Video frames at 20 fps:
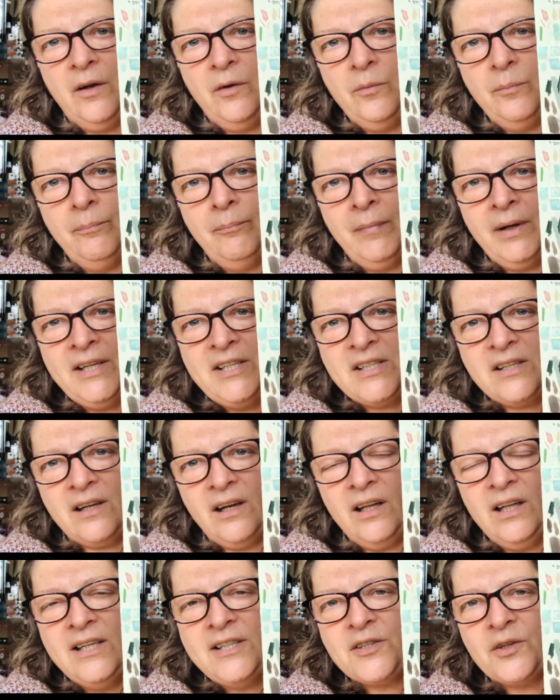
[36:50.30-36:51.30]
My
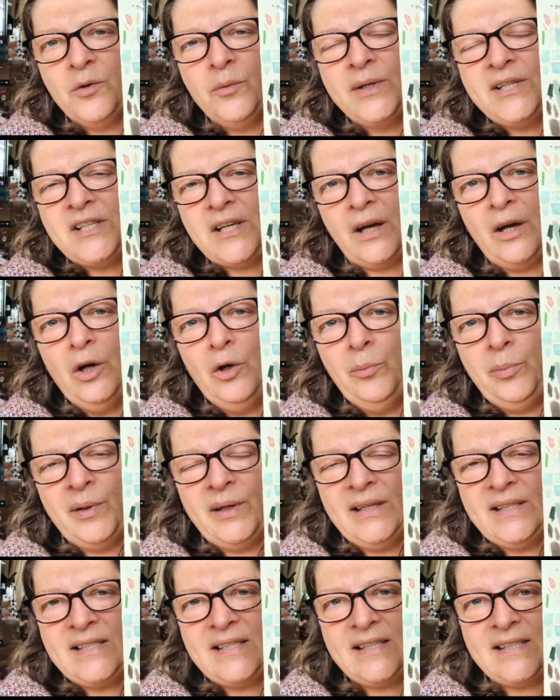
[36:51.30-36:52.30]
skull is always
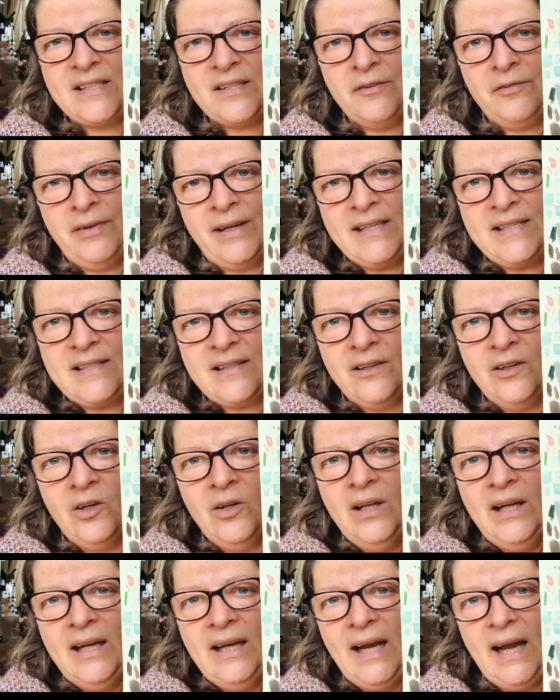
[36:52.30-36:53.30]
open as it's a vessel,
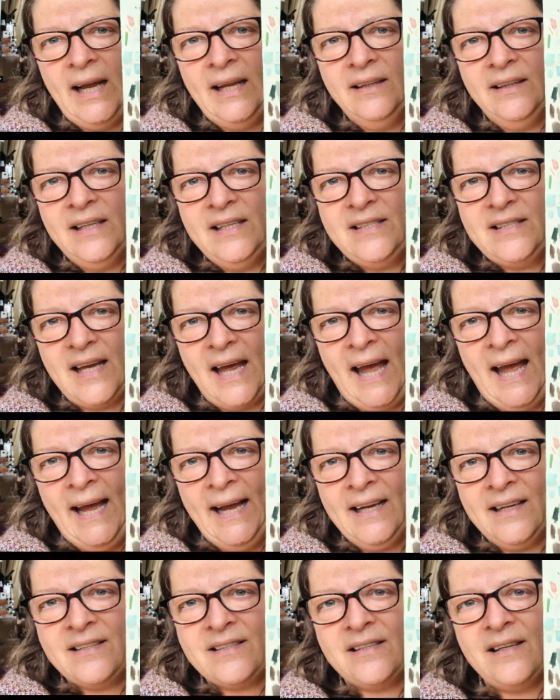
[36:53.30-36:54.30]
and these
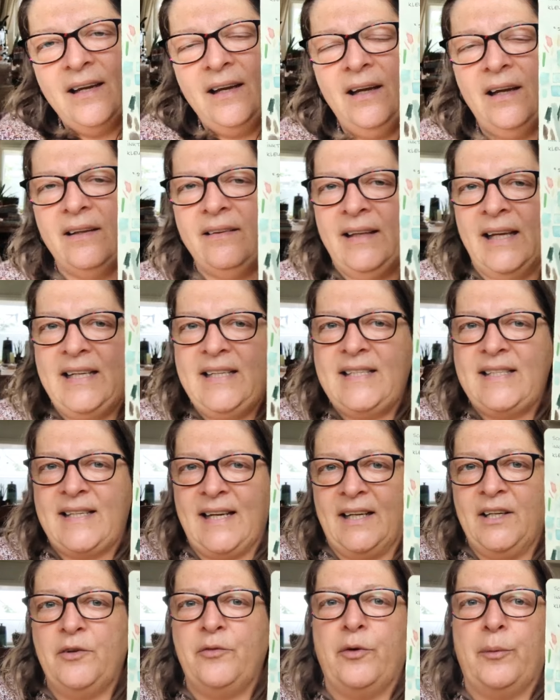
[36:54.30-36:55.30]
eggs, they
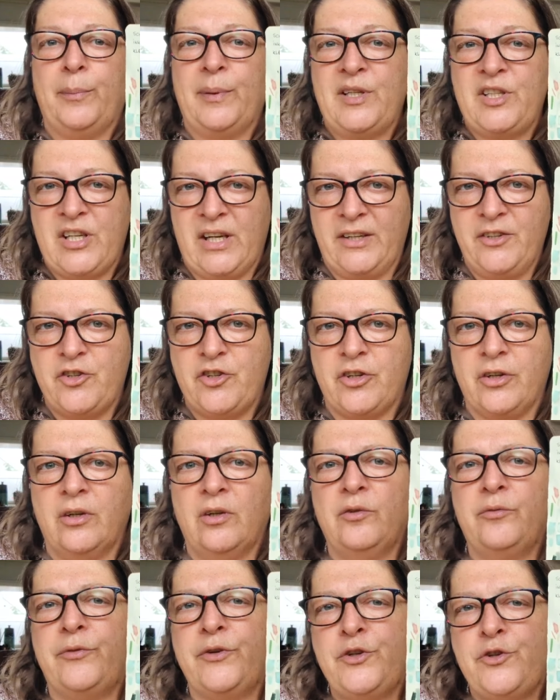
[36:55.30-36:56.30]
stand for potential,
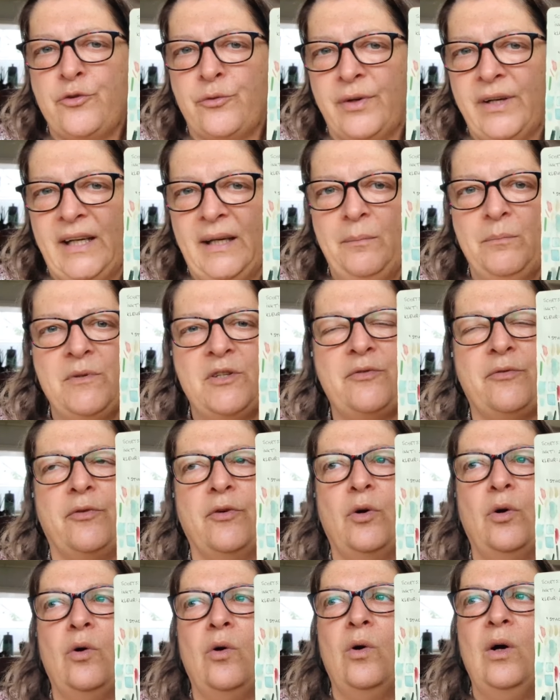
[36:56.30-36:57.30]
for dreams,
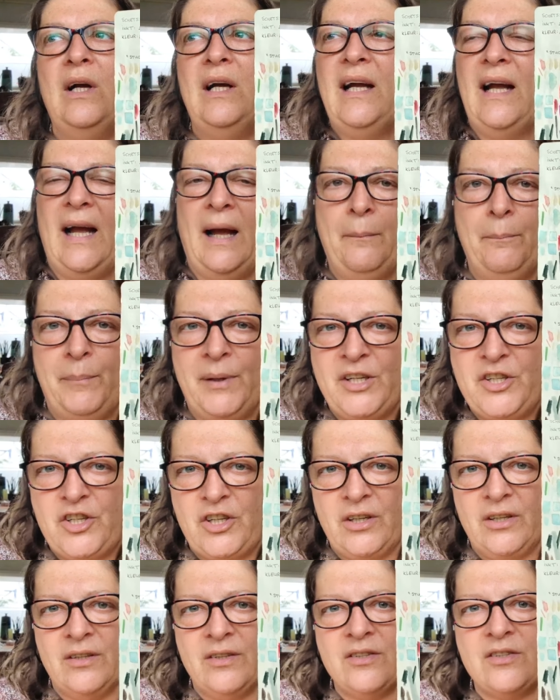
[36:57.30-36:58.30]
for
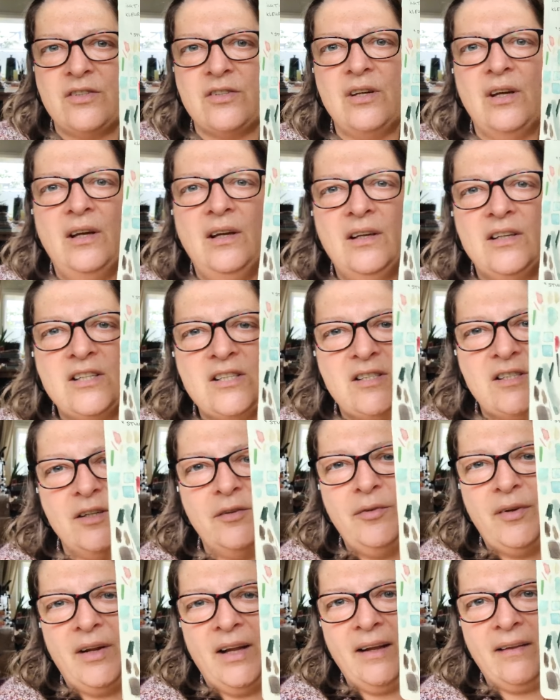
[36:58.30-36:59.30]
ambitions,
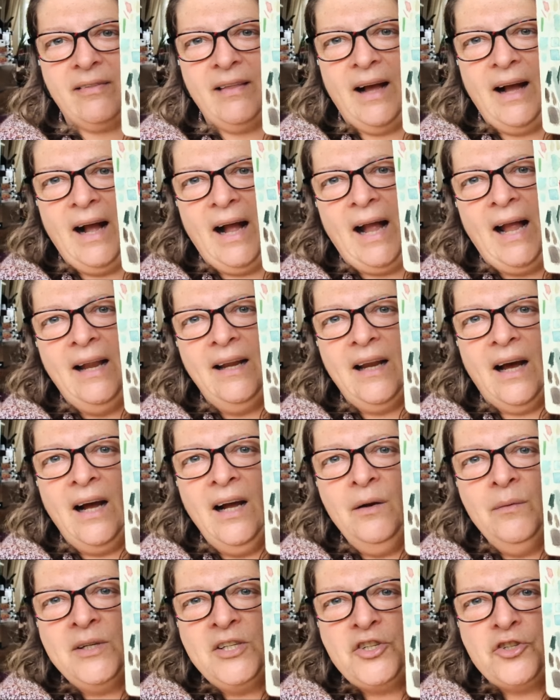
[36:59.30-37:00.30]
stuff like that. And I was